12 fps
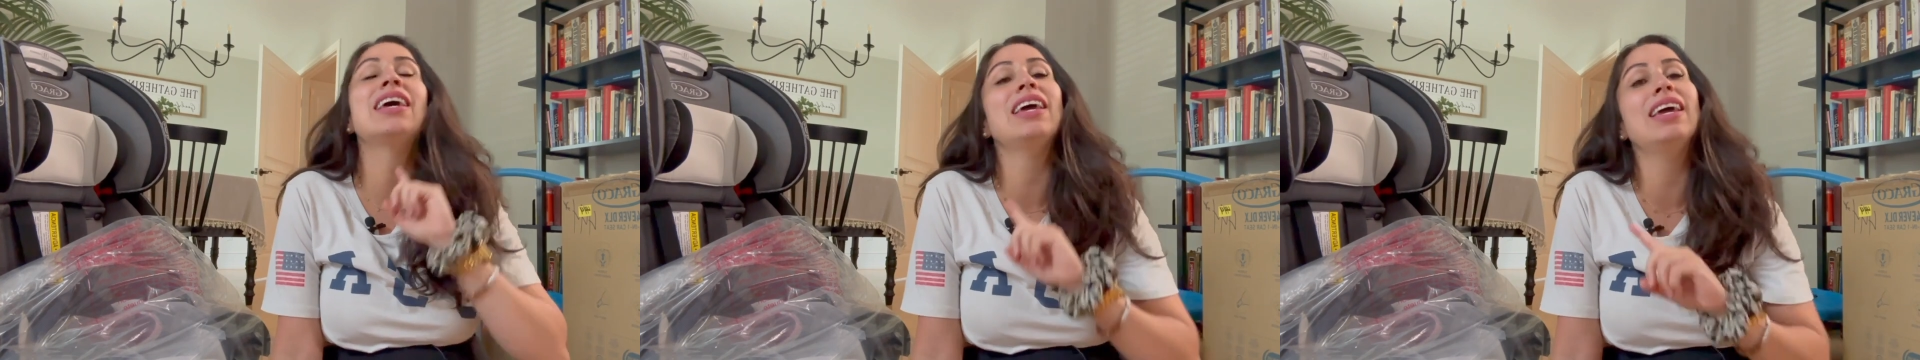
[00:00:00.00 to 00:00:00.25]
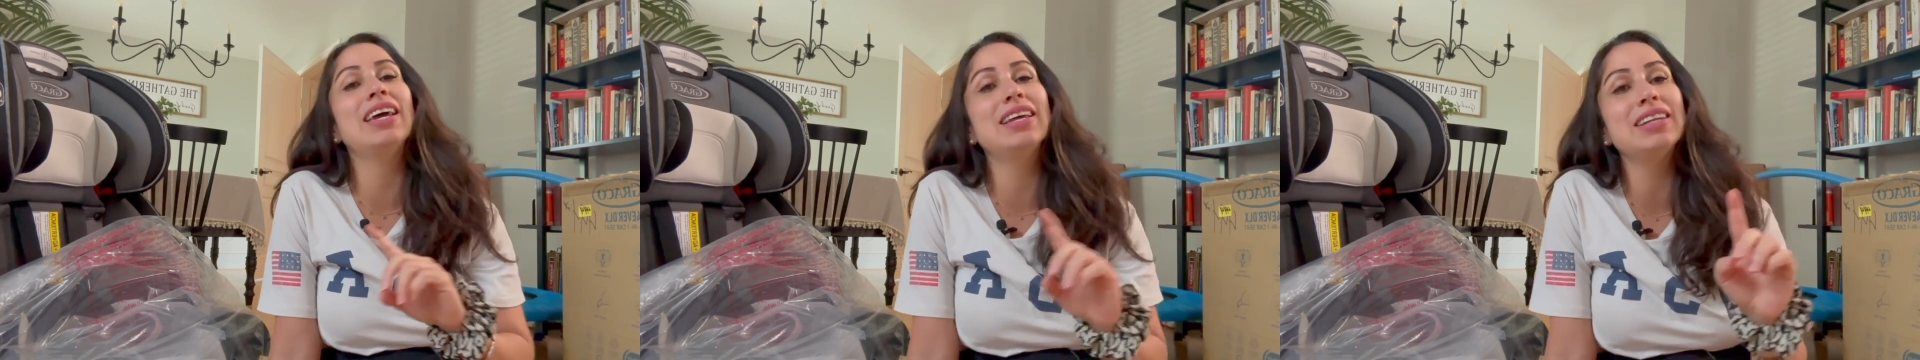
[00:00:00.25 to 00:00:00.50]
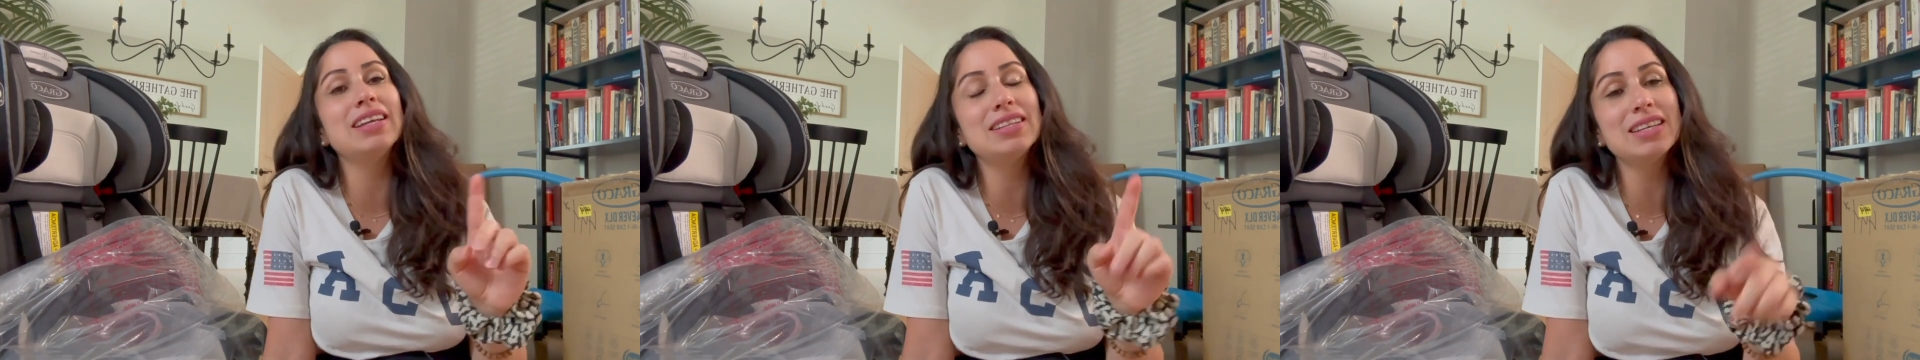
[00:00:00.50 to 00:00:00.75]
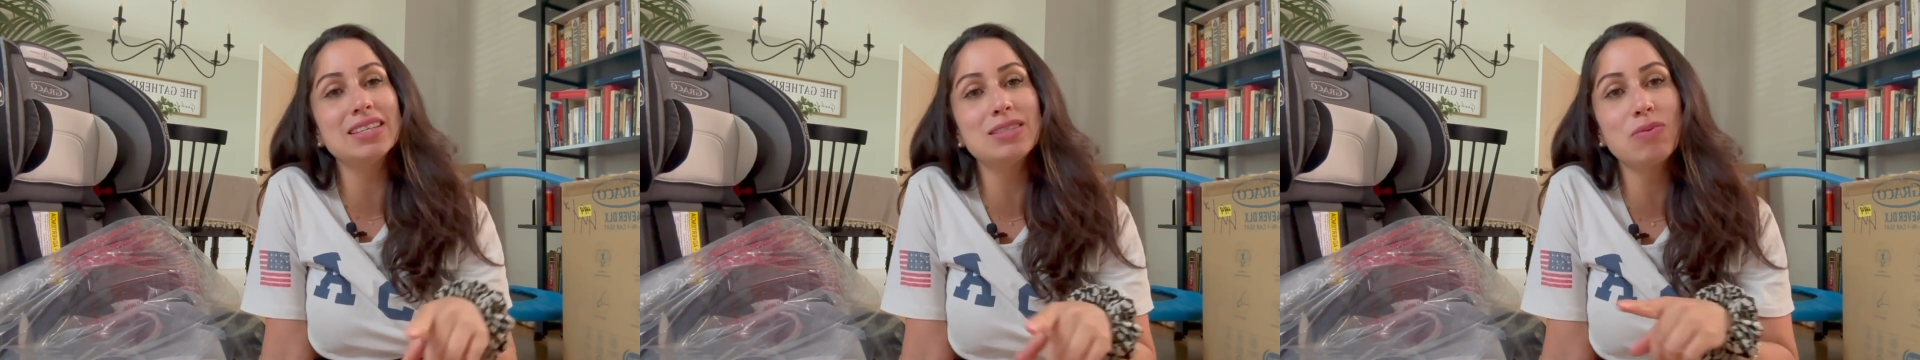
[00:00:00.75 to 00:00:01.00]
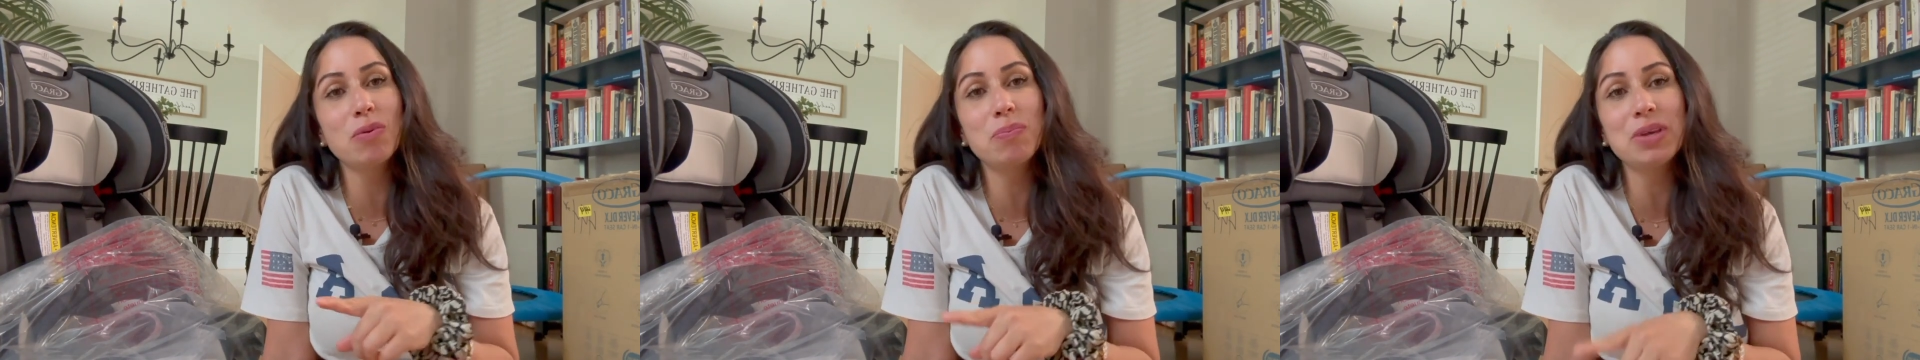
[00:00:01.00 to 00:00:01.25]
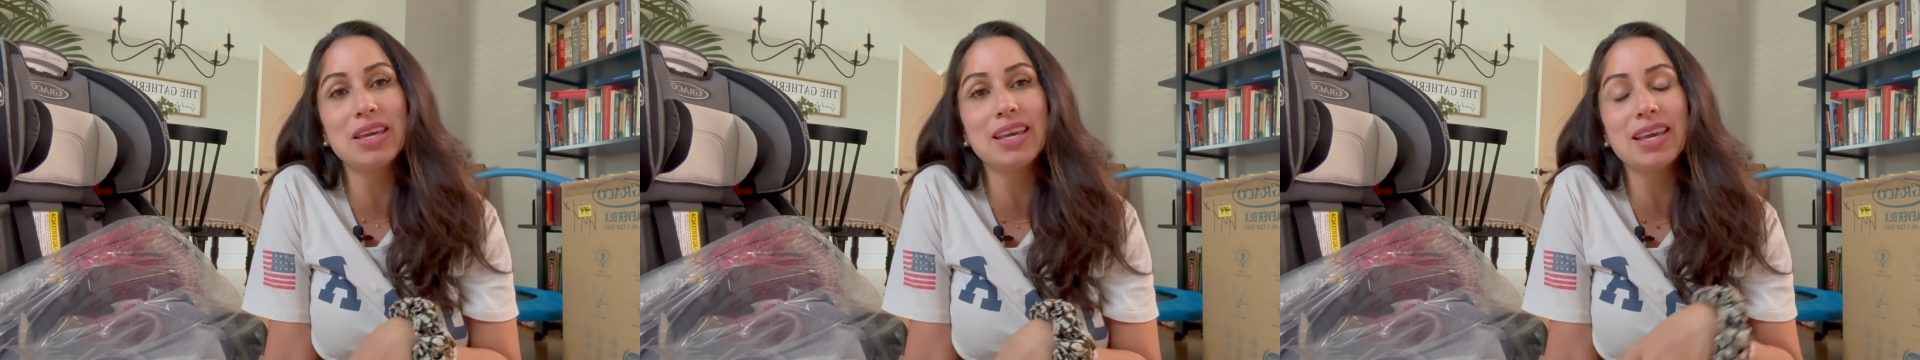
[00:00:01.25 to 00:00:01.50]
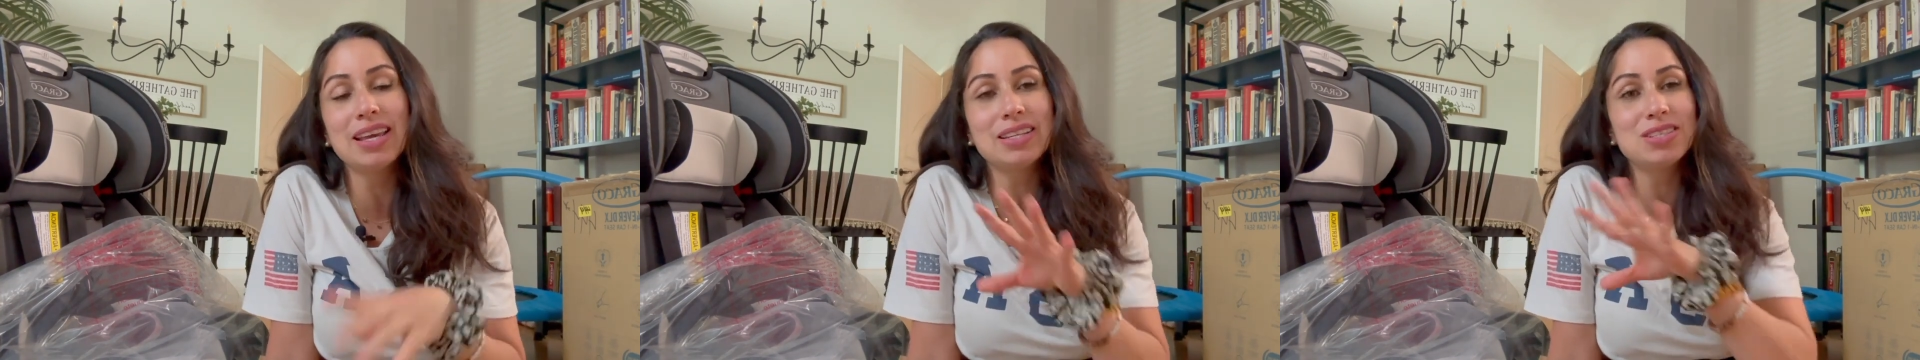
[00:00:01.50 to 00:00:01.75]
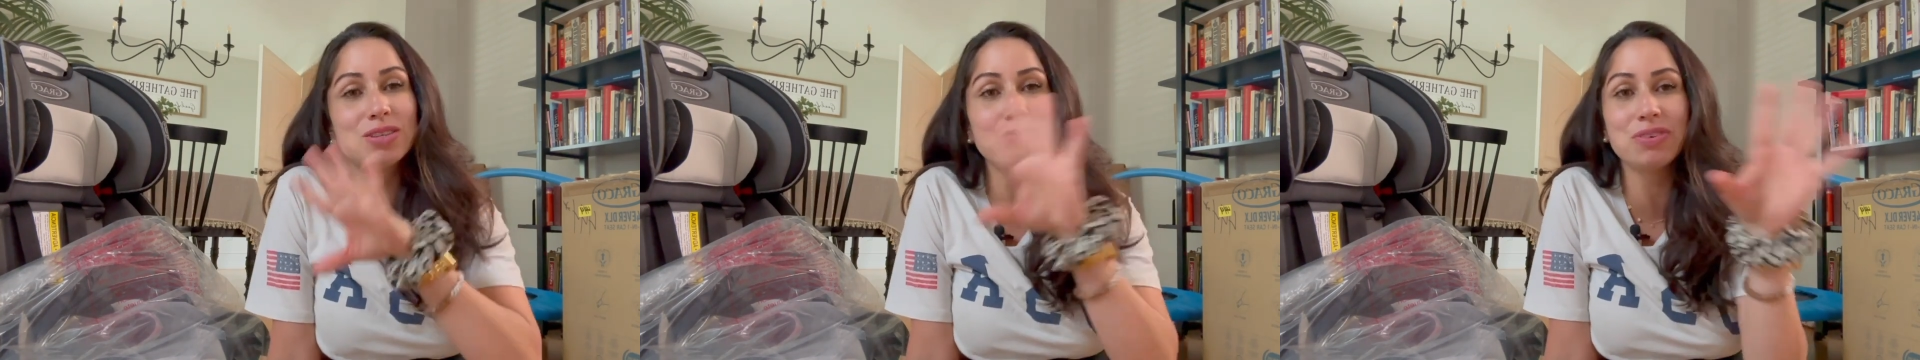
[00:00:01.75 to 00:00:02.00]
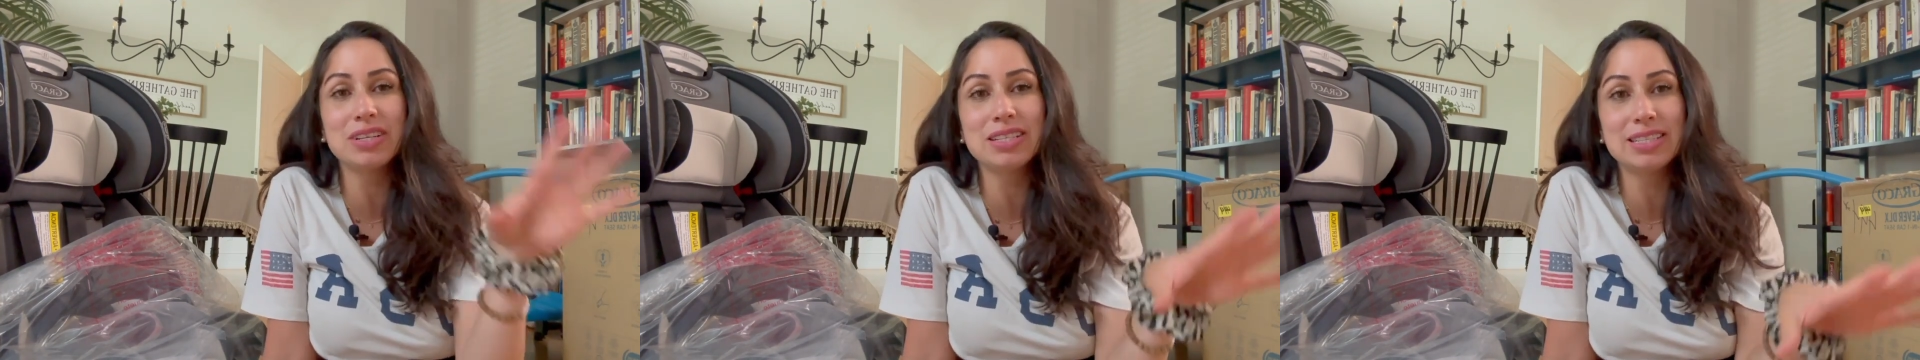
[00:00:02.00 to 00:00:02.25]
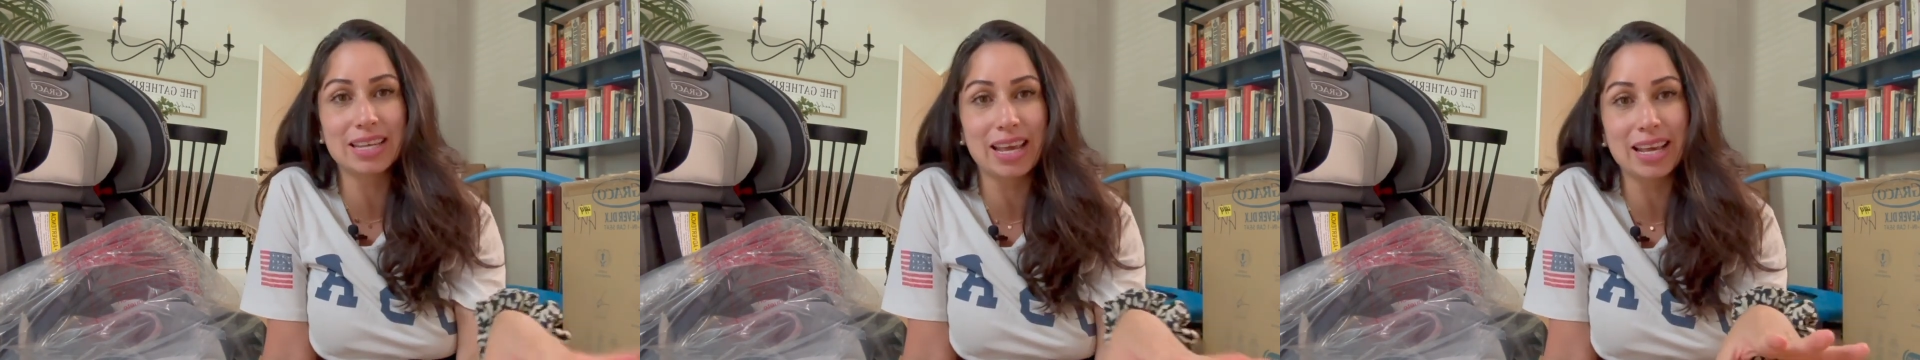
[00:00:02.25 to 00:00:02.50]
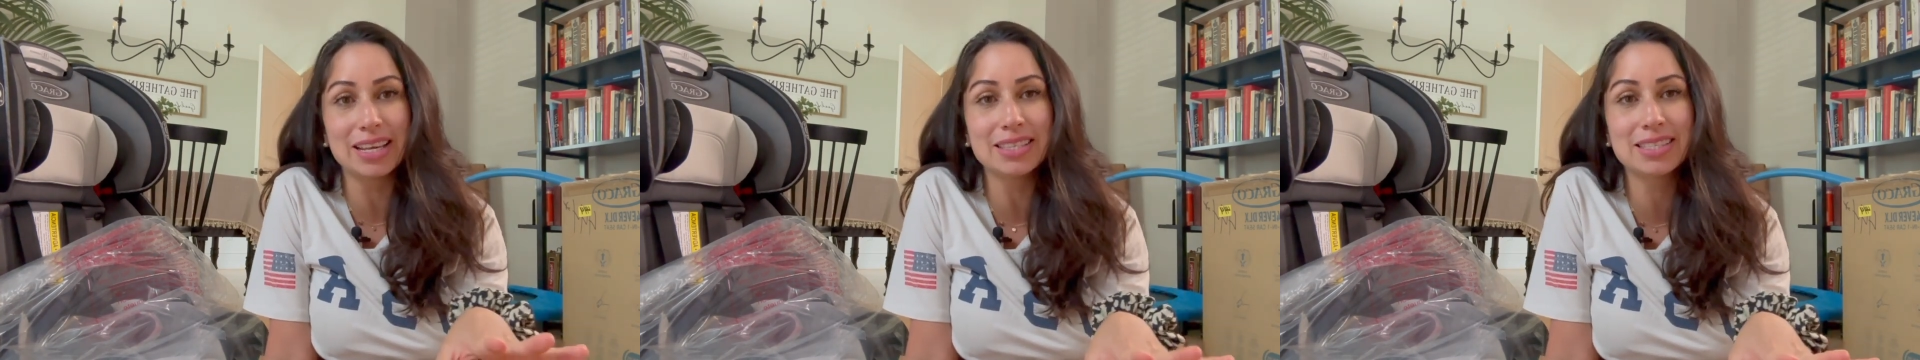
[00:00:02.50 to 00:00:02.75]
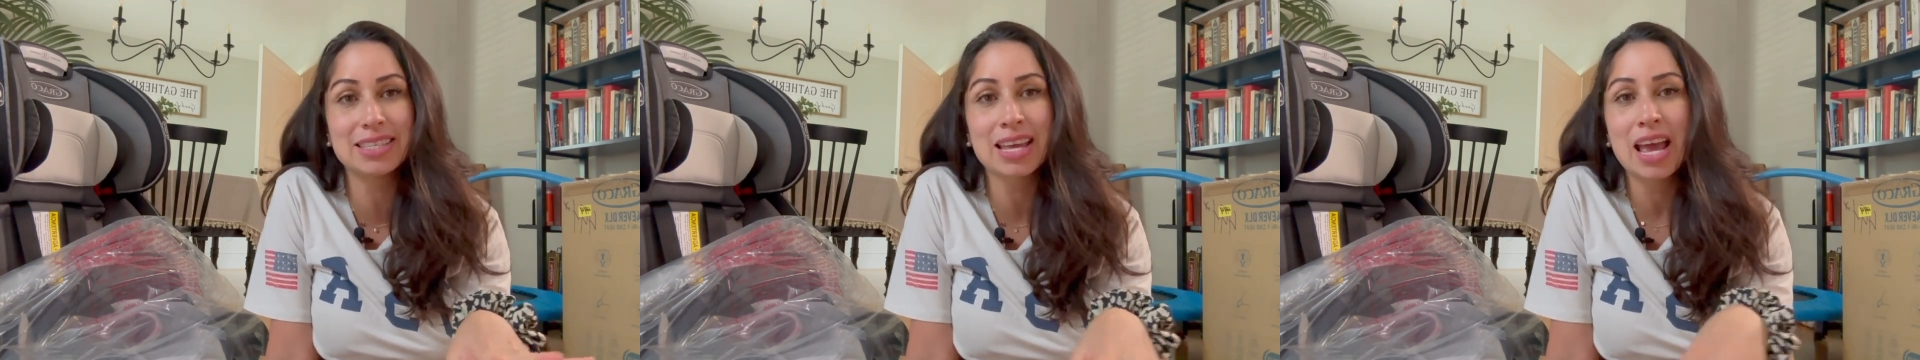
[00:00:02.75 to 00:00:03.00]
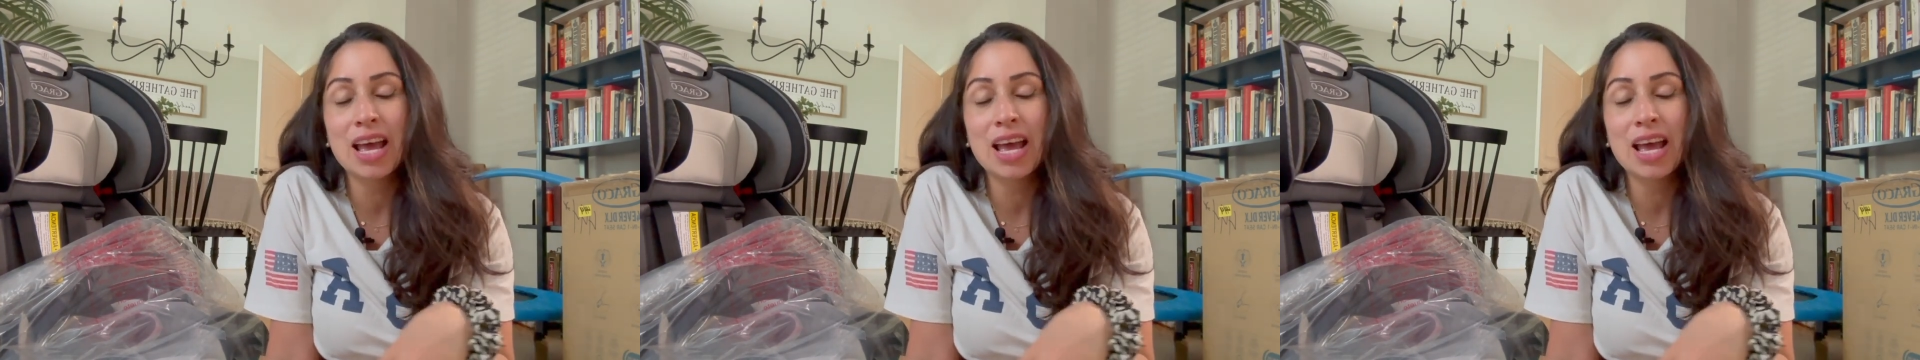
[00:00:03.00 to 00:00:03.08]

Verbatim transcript: and this will be in different days.